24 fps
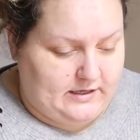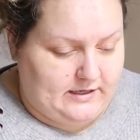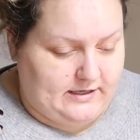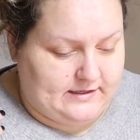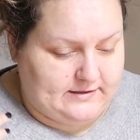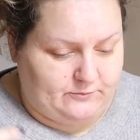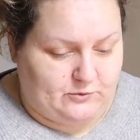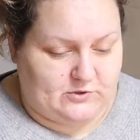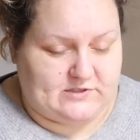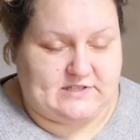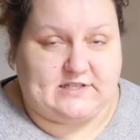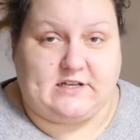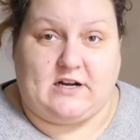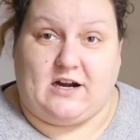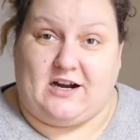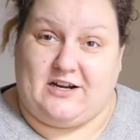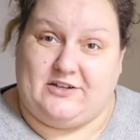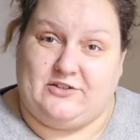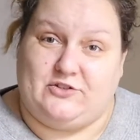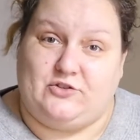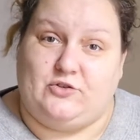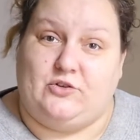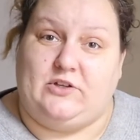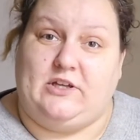it was
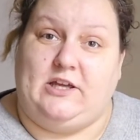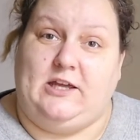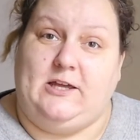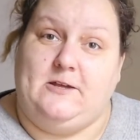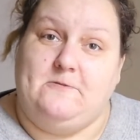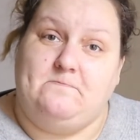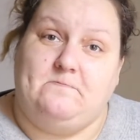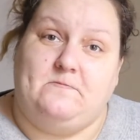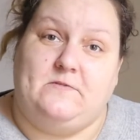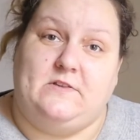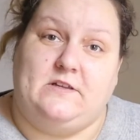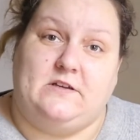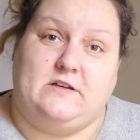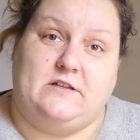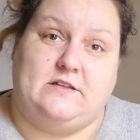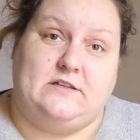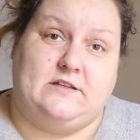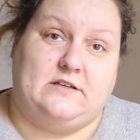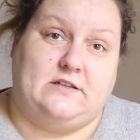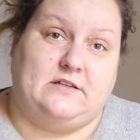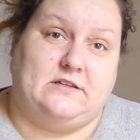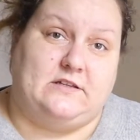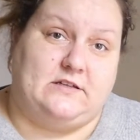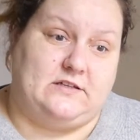hard to keep
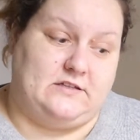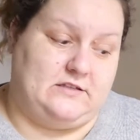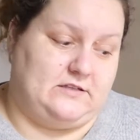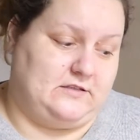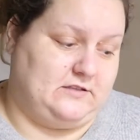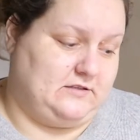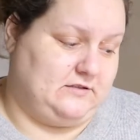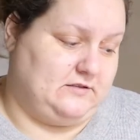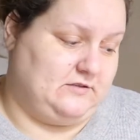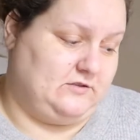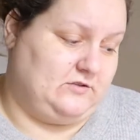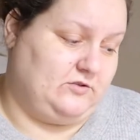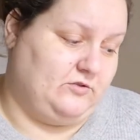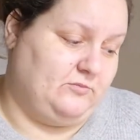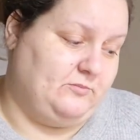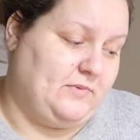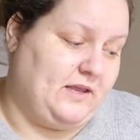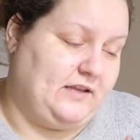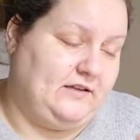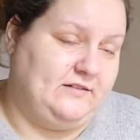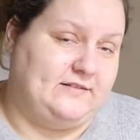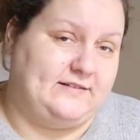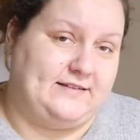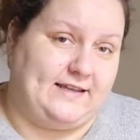to
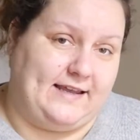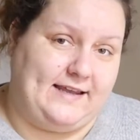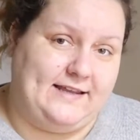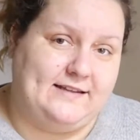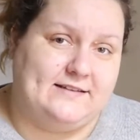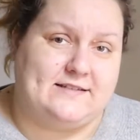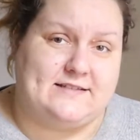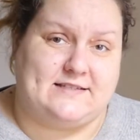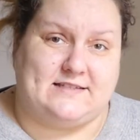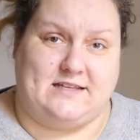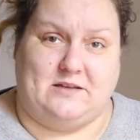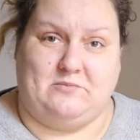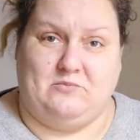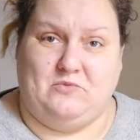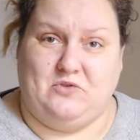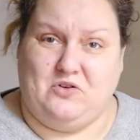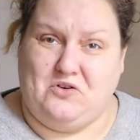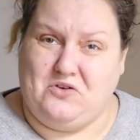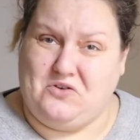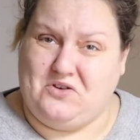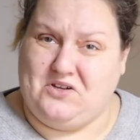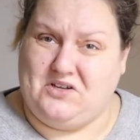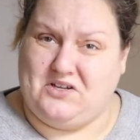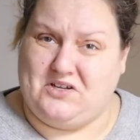maintain the same
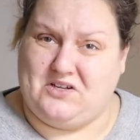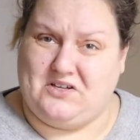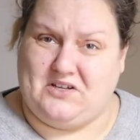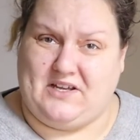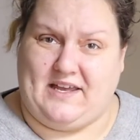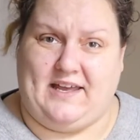look.